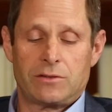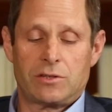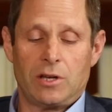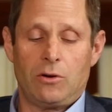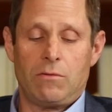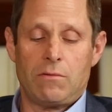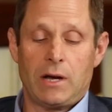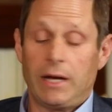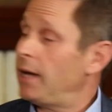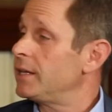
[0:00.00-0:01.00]
so
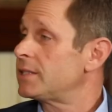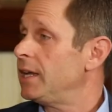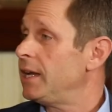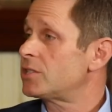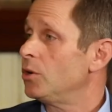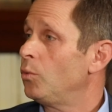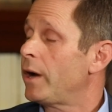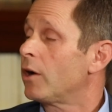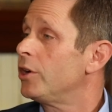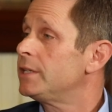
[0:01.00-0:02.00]
I, I guess I'd ask you,
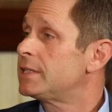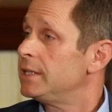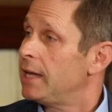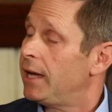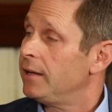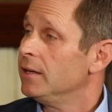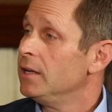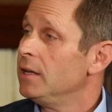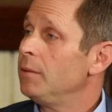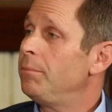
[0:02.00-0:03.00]
where are you today?
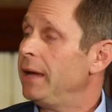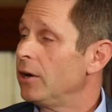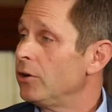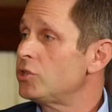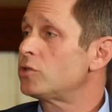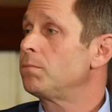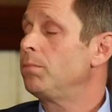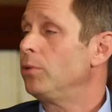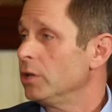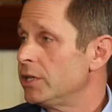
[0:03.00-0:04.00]
Bearish,
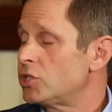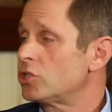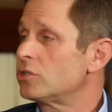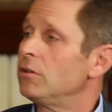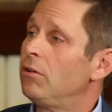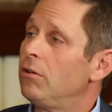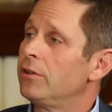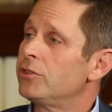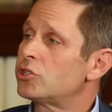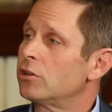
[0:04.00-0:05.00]
bullish
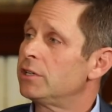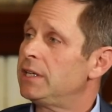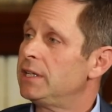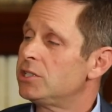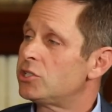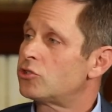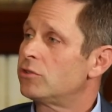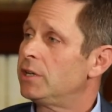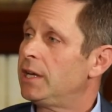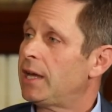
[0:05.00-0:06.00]
on the surety
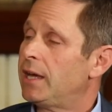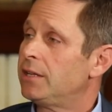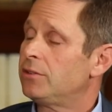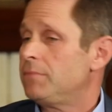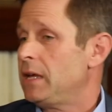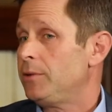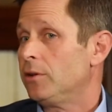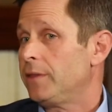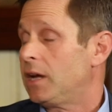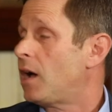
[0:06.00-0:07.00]
industry and maybe
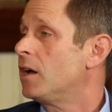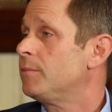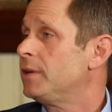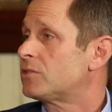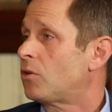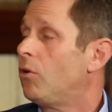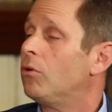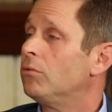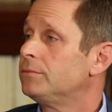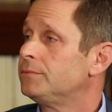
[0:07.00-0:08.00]
on the economy as a whole?